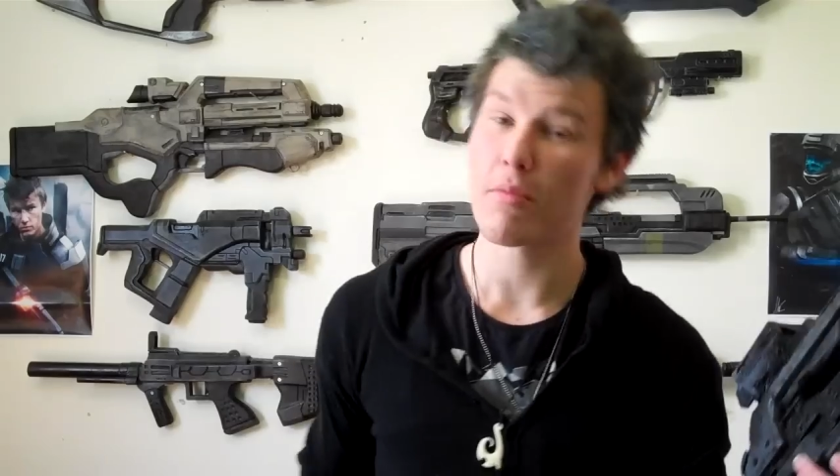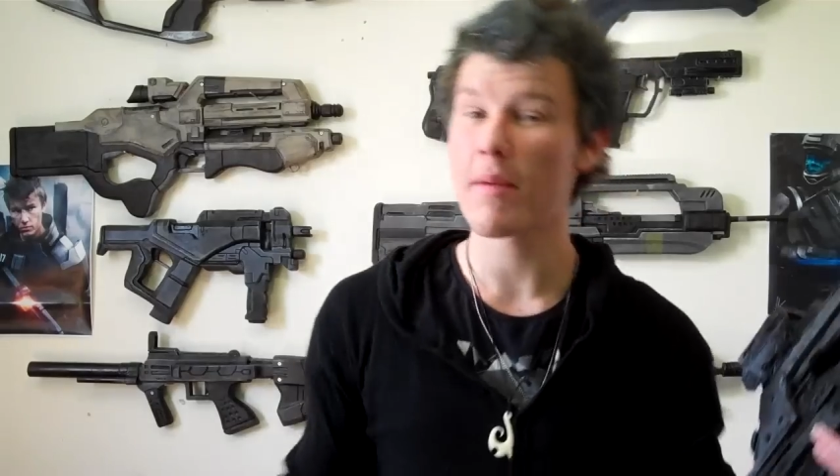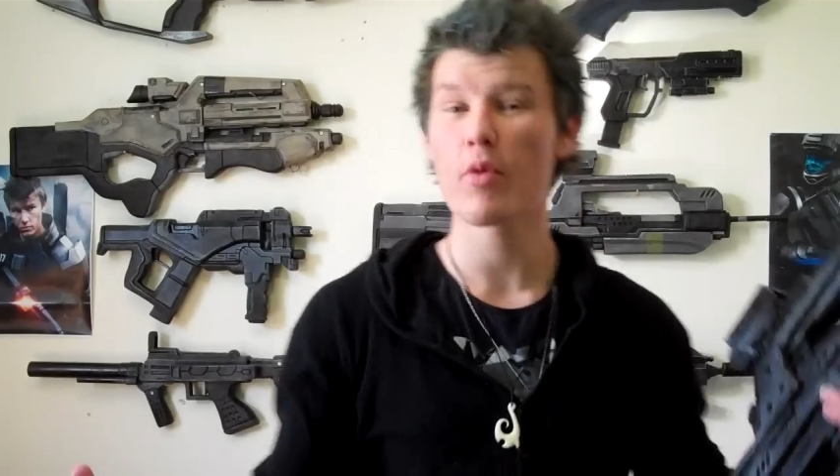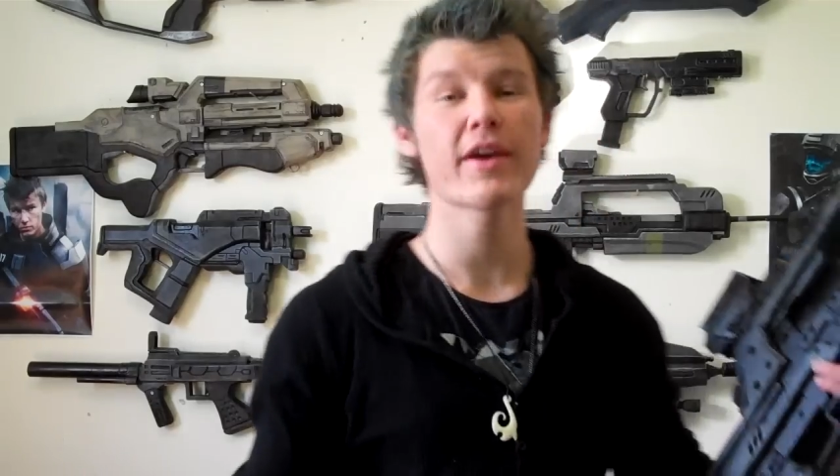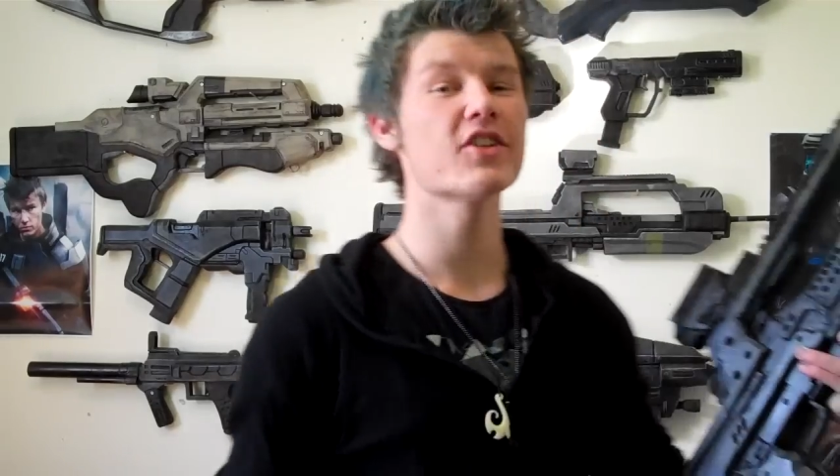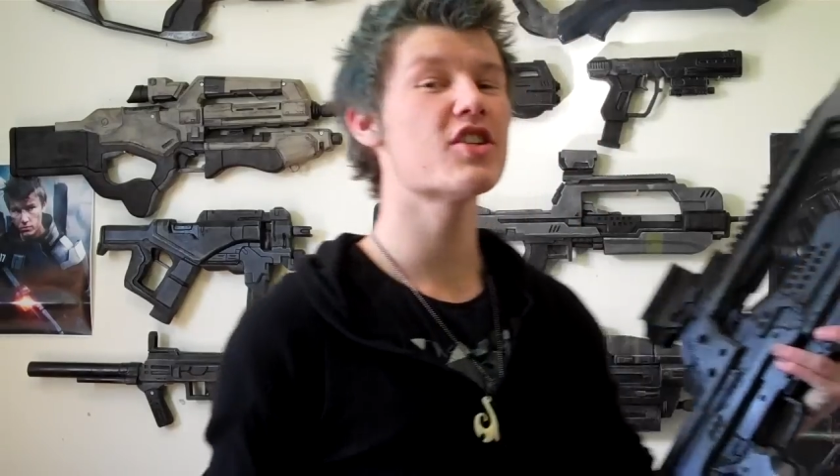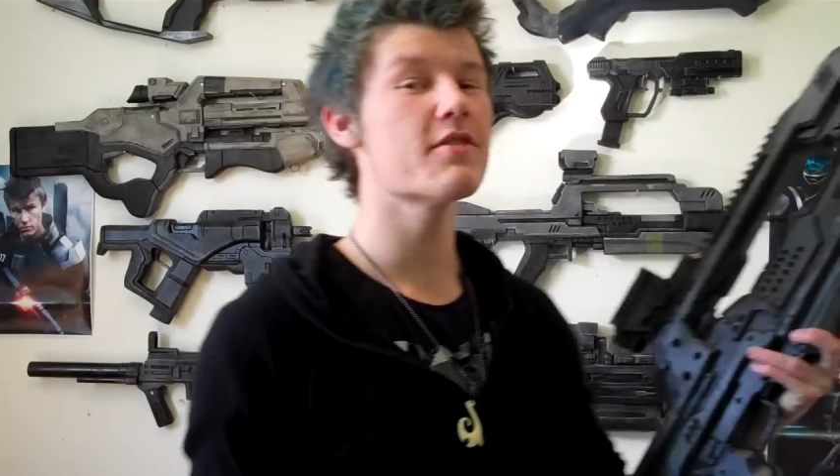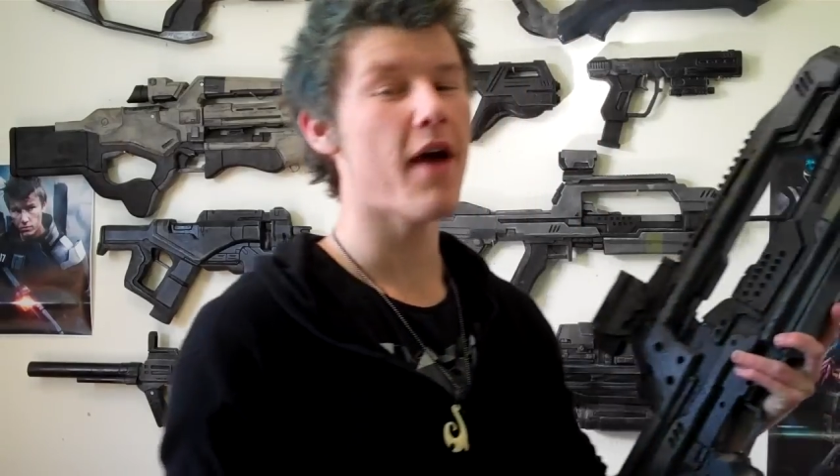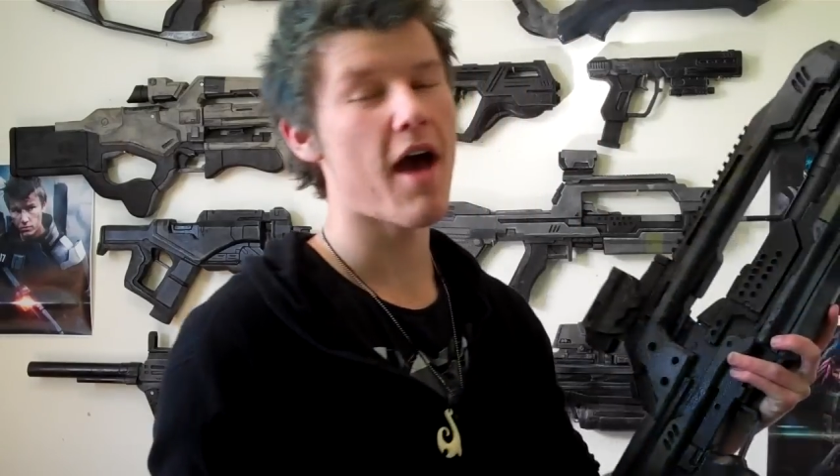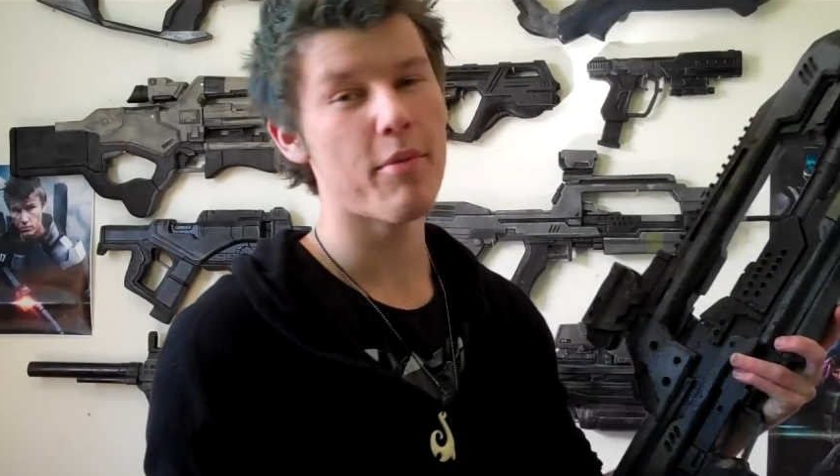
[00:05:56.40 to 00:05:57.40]
But remember, we can
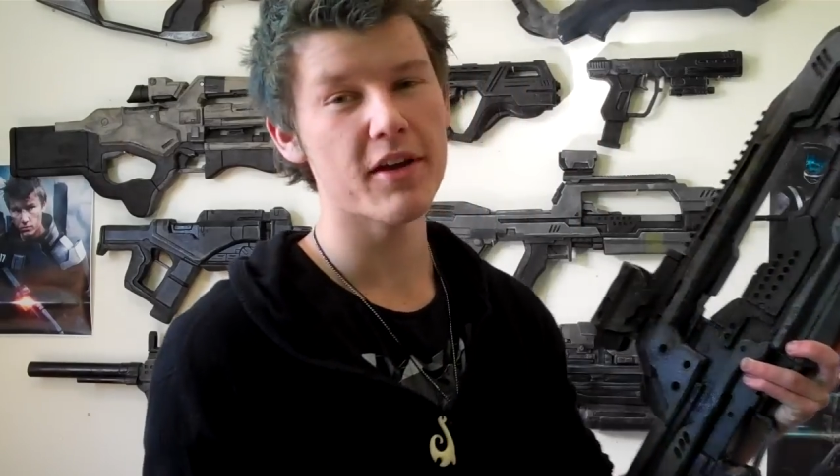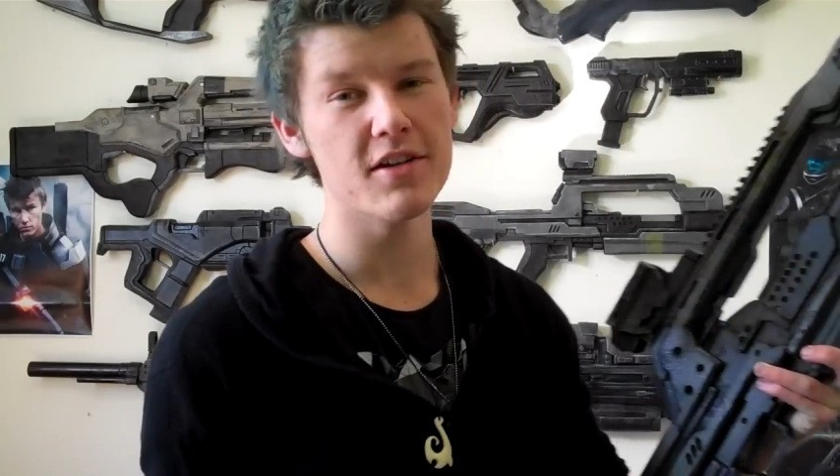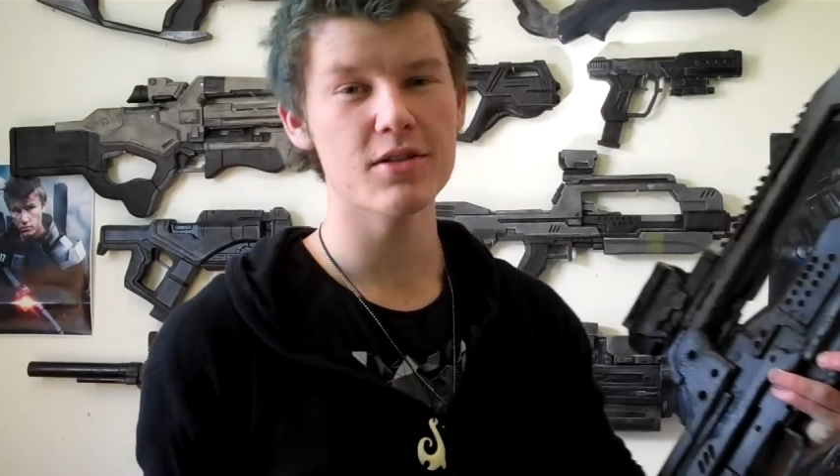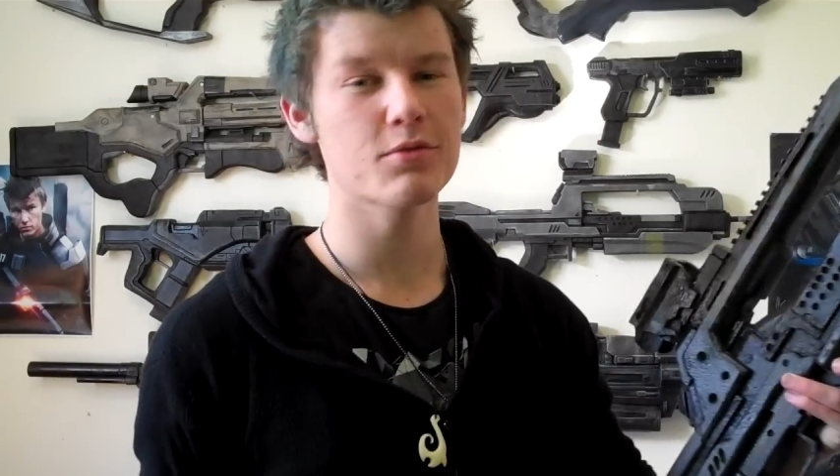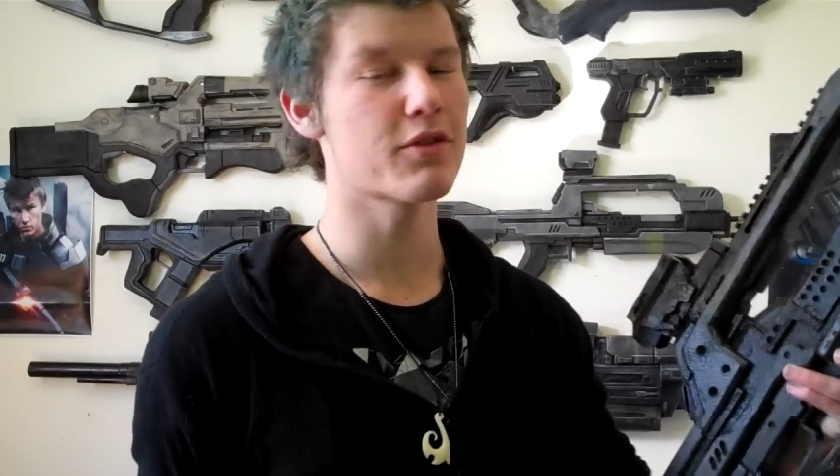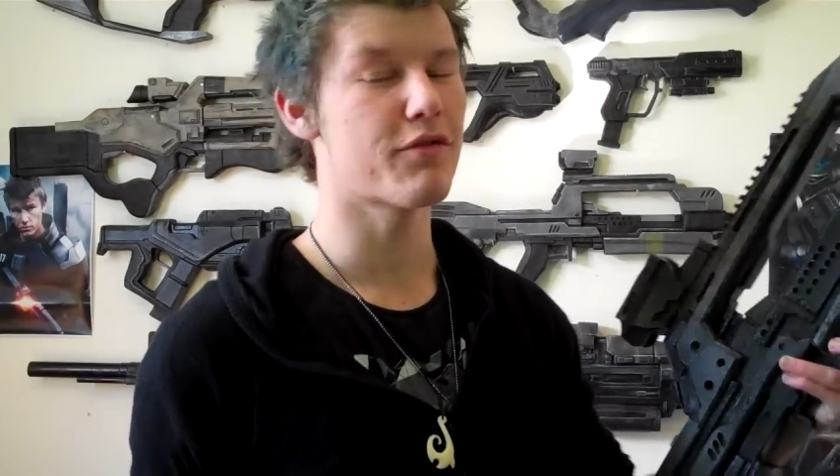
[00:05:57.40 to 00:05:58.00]
achieve epicness with